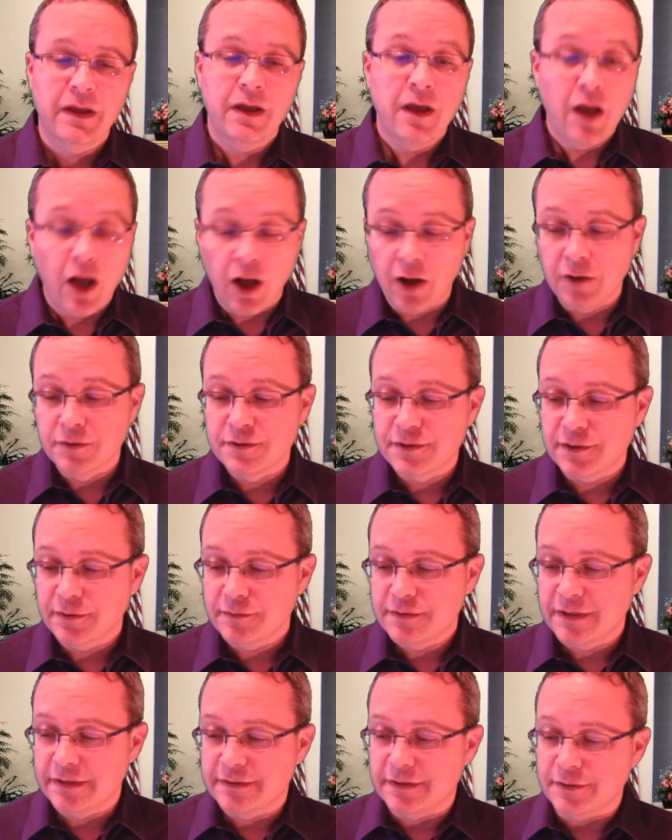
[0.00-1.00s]
Also,
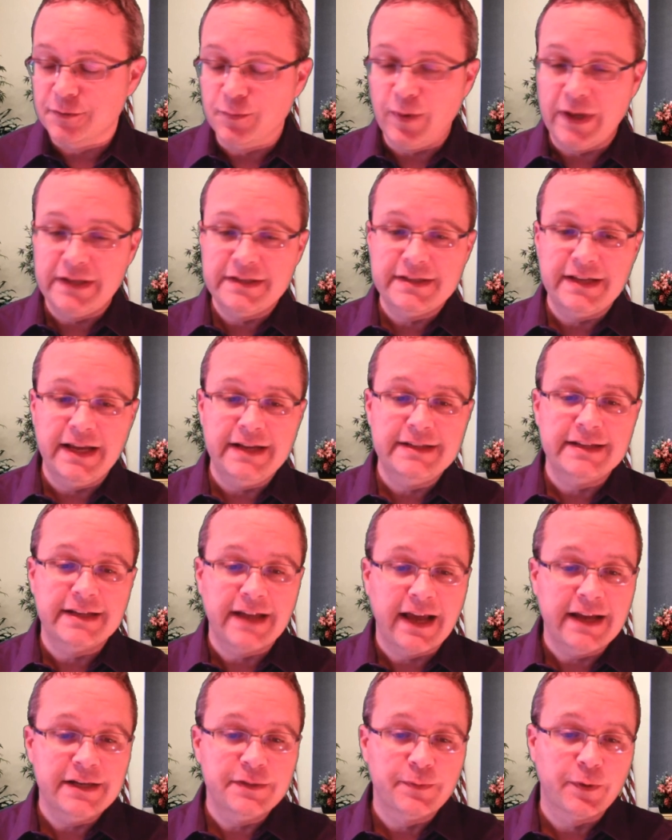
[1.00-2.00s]
since it's Wednesday,
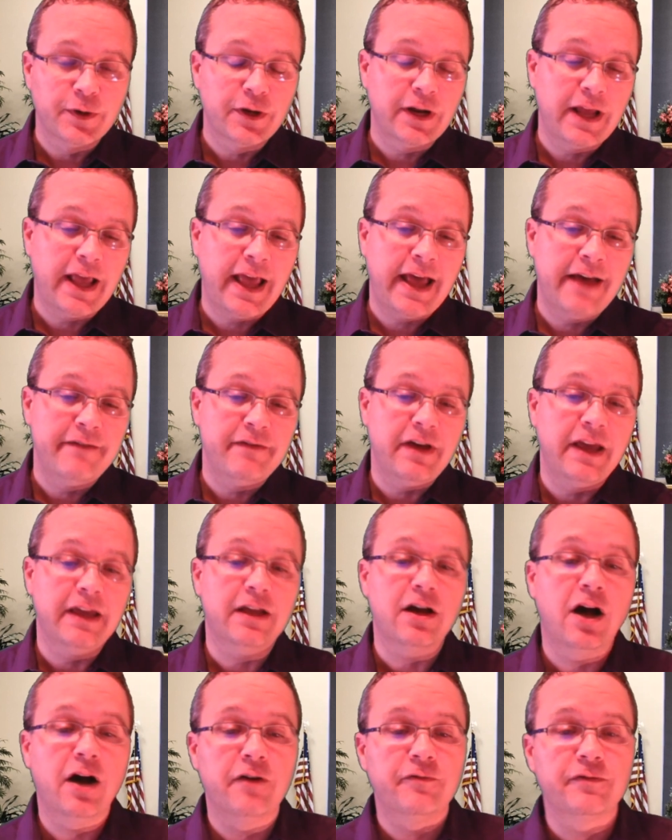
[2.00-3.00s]
tonight we're going to have a
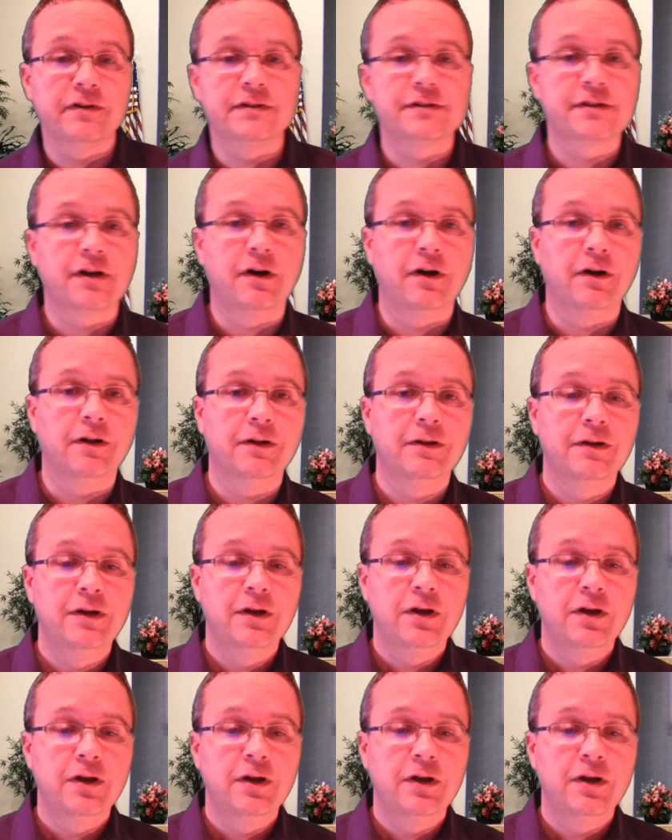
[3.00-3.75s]
conference call